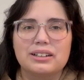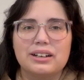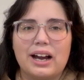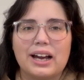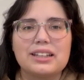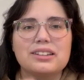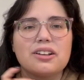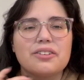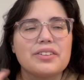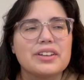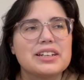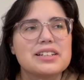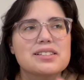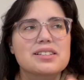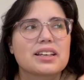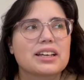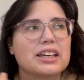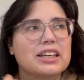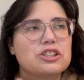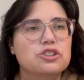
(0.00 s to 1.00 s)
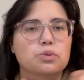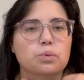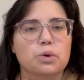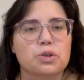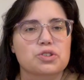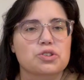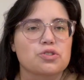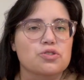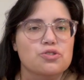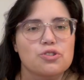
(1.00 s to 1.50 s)
I love that he's like, he just
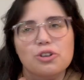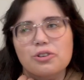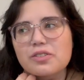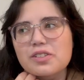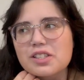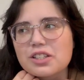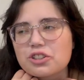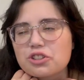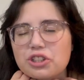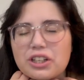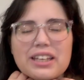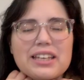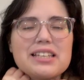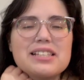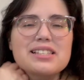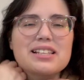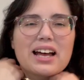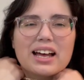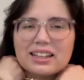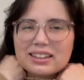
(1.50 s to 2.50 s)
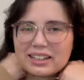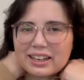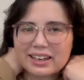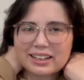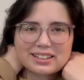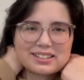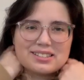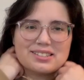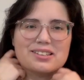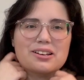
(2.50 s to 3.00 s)
works in the service and like, he's not
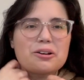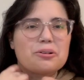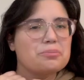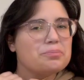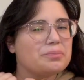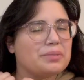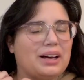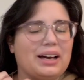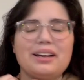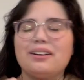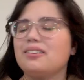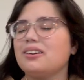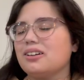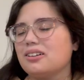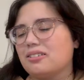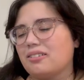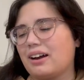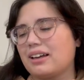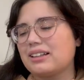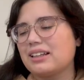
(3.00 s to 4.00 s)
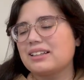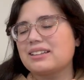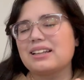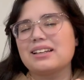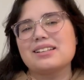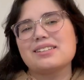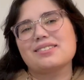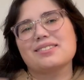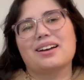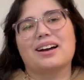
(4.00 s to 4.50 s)
like some... I don't know. I like that
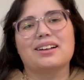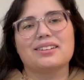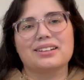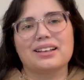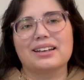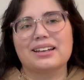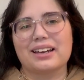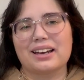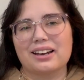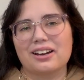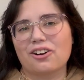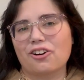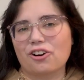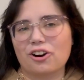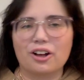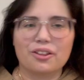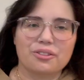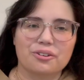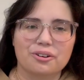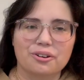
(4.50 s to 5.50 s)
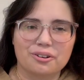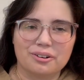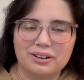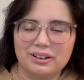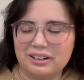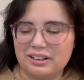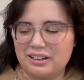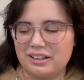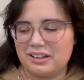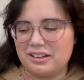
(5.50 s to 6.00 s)
he's not like her other
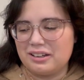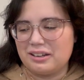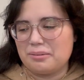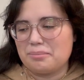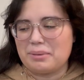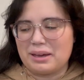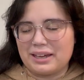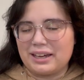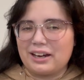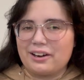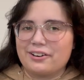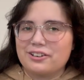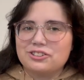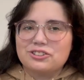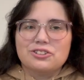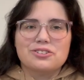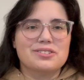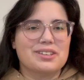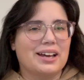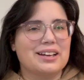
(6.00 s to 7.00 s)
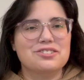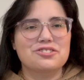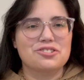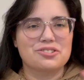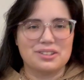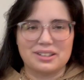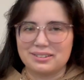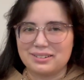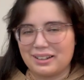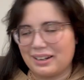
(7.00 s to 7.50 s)
main characters. I just
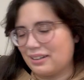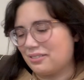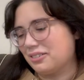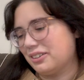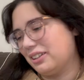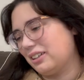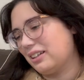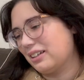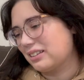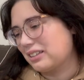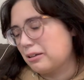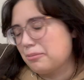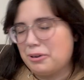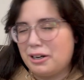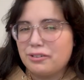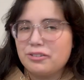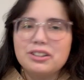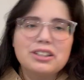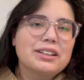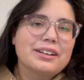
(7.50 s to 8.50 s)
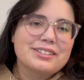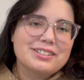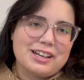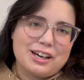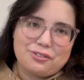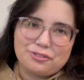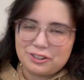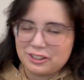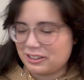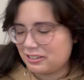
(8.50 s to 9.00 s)
think that I really like them. And I really like
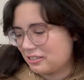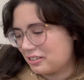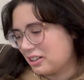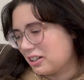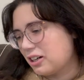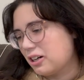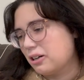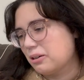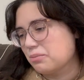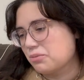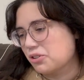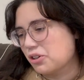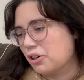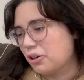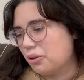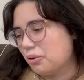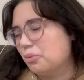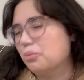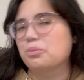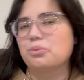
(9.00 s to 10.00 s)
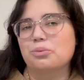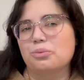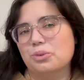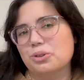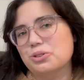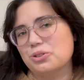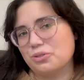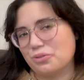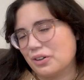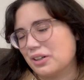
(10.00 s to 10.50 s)
Daphne. So we'll
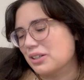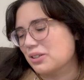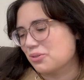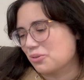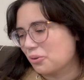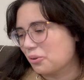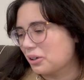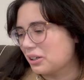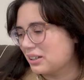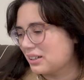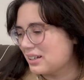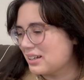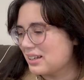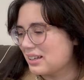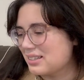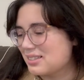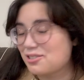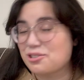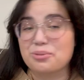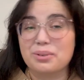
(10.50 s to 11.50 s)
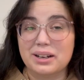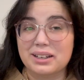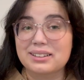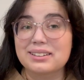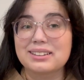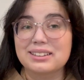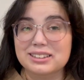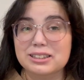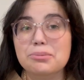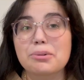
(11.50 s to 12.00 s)
do Funny Story
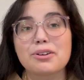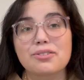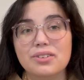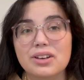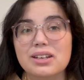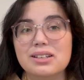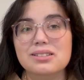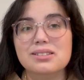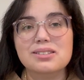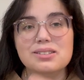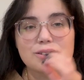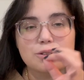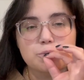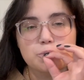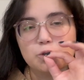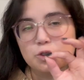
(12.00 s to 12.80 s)
directly into my veins.